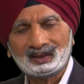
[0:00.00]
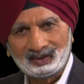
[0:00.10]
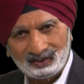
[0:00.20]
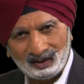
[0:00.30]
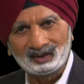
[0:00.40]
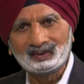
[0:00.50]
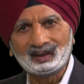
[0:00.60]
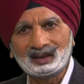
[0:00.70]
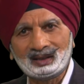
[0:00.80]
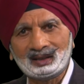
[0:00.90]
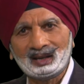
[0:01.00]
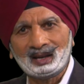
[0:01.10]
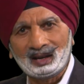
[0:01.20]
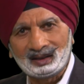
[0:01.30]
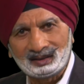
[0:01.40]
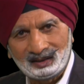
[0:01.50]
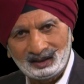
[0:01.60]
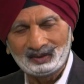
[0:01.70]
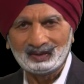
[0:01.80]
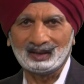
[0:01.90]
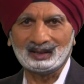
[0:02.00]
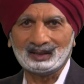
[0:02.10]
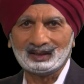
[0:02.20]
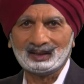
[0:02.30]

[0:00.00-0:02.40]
serving, and giving